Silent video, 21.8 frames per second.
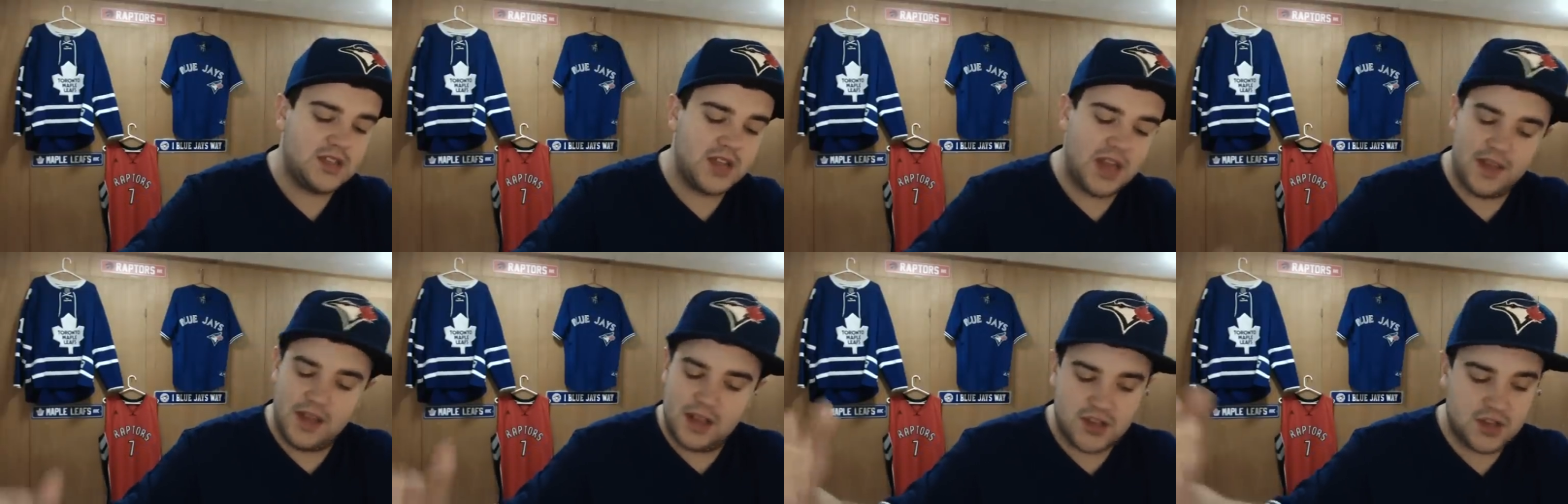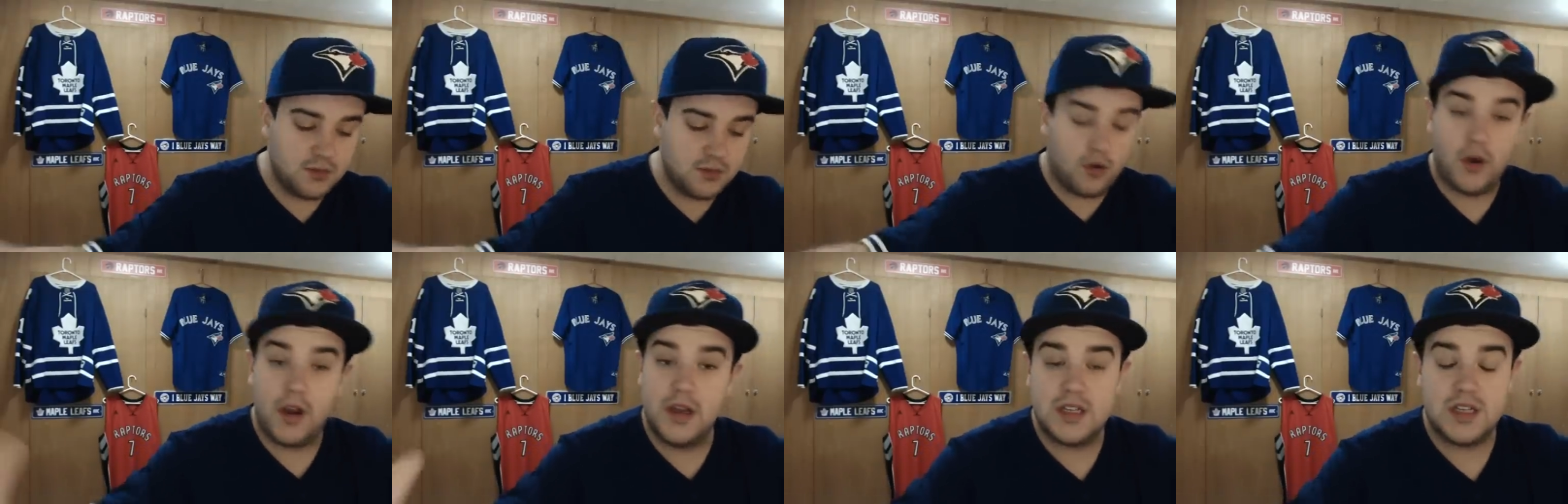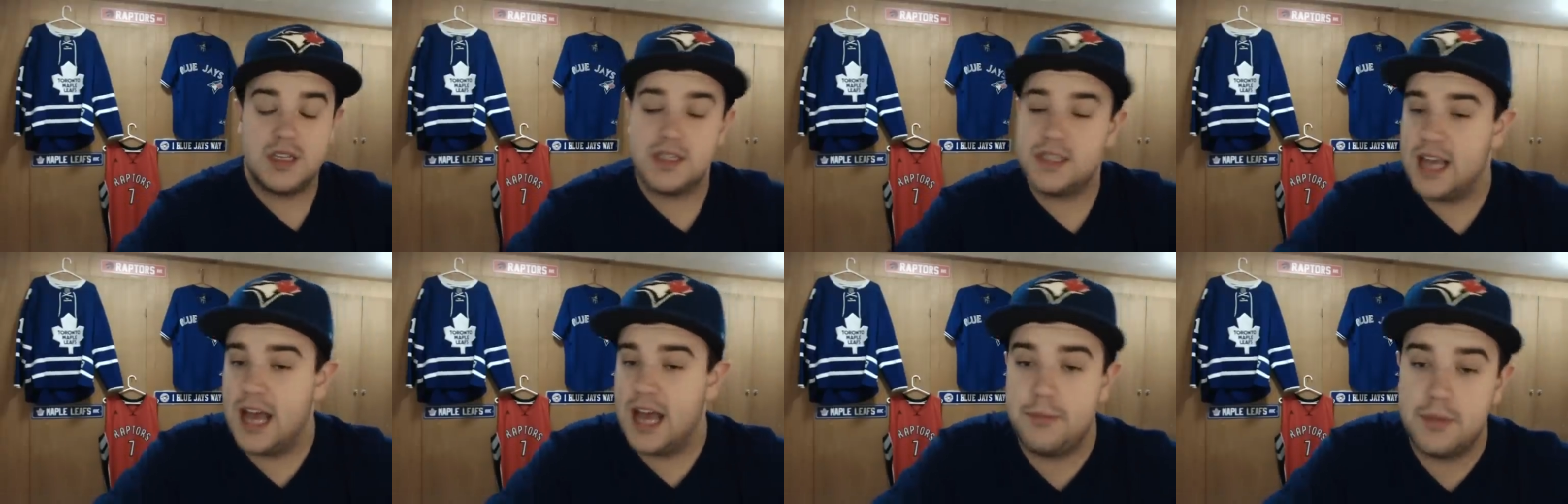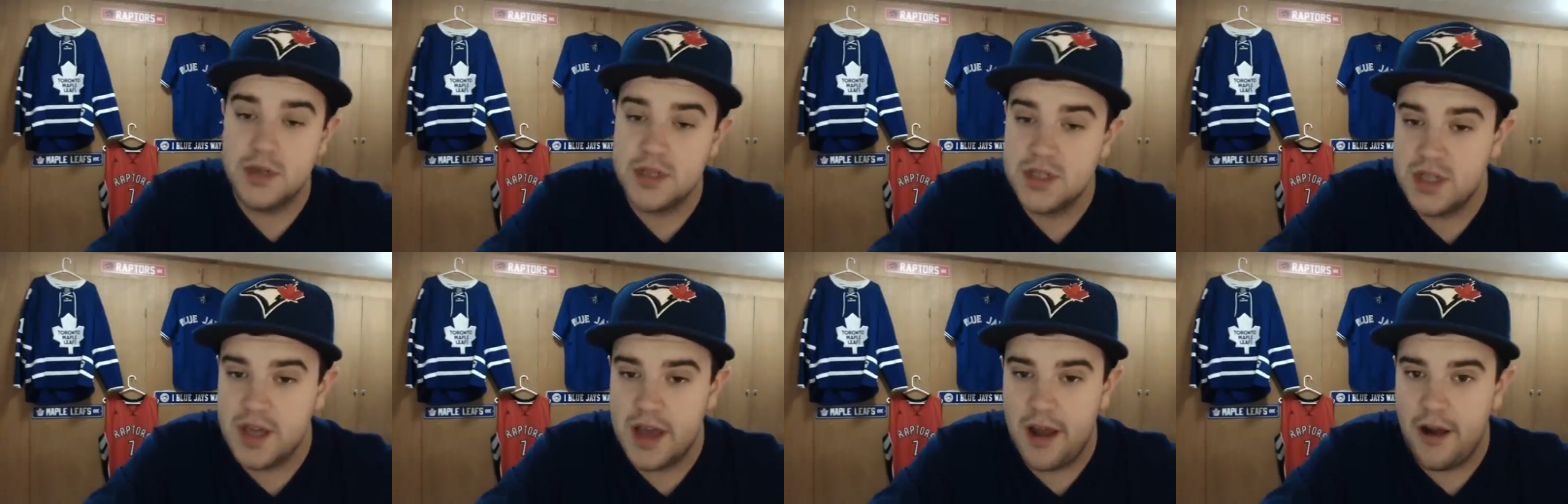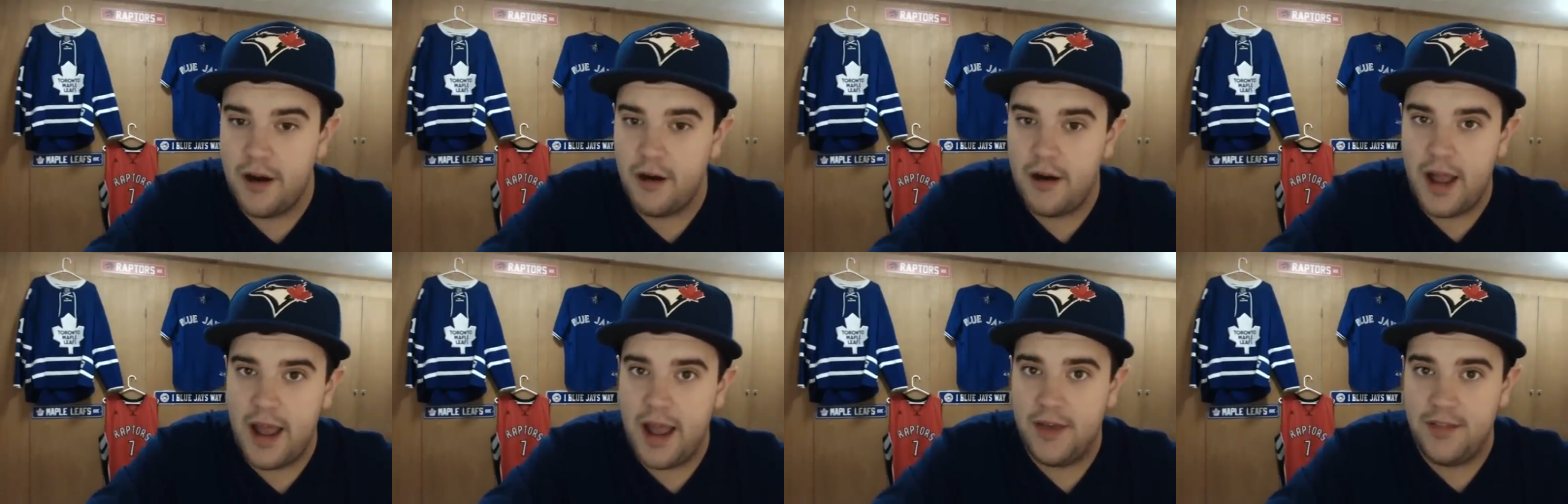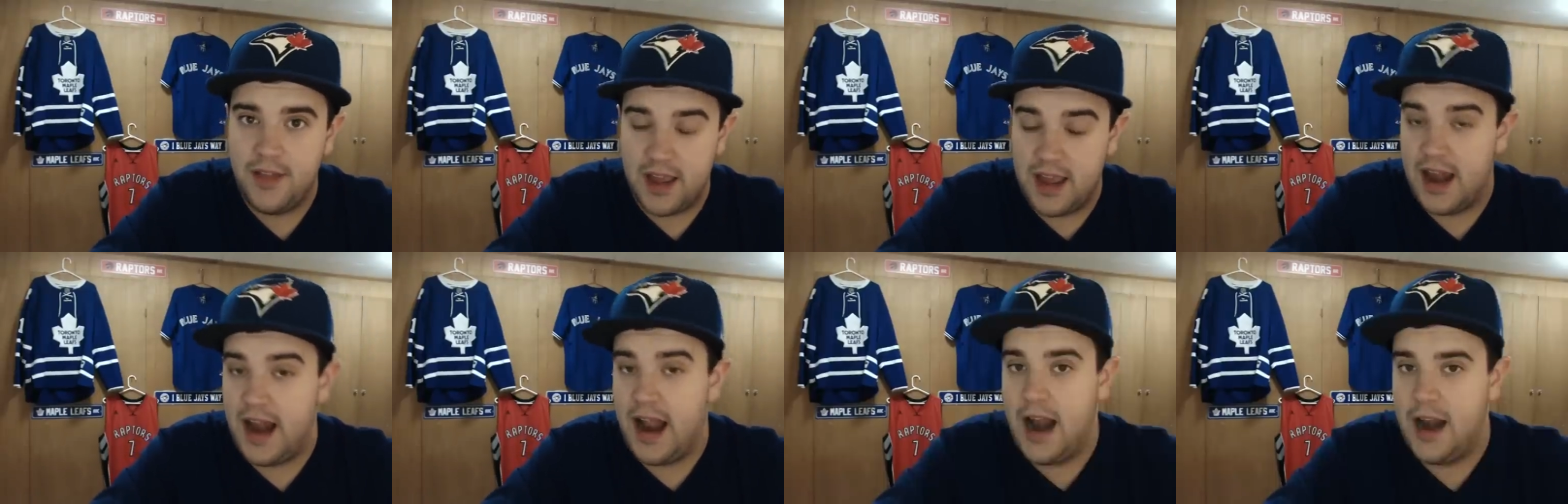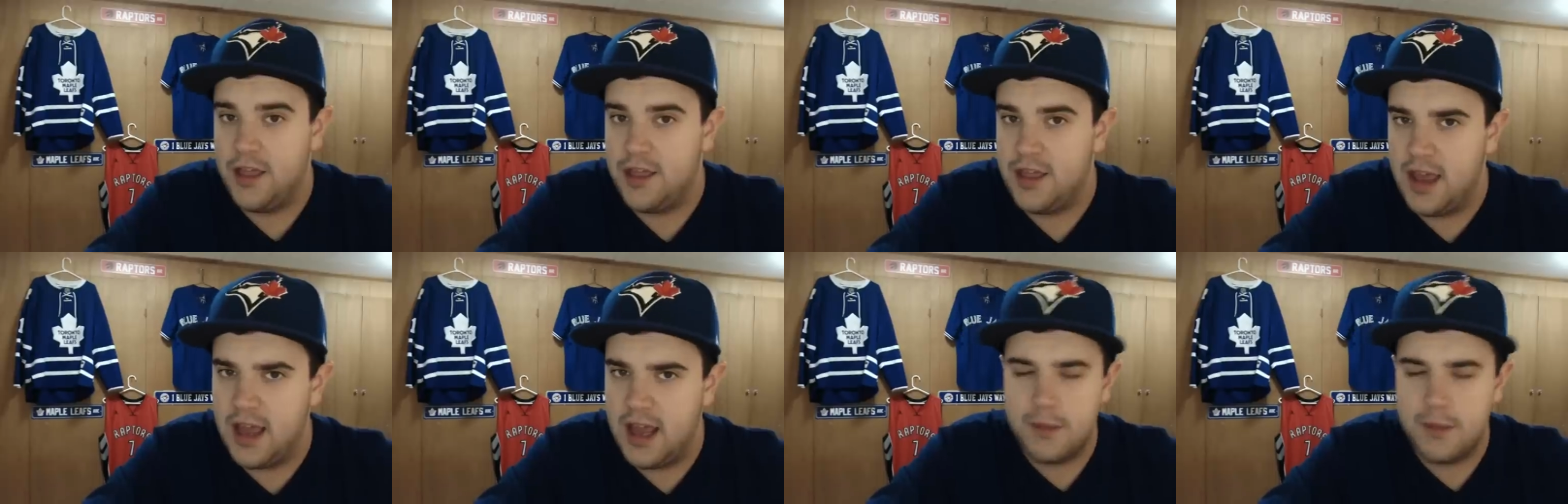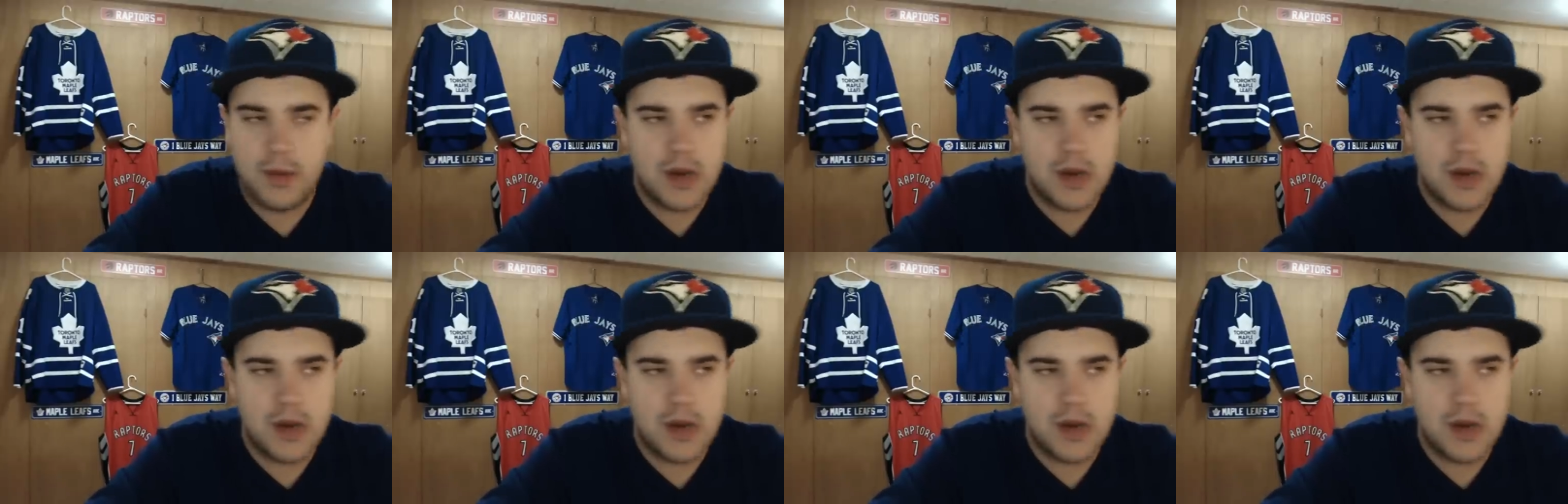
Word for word: And then some craziness happens there, and they get out of the inning.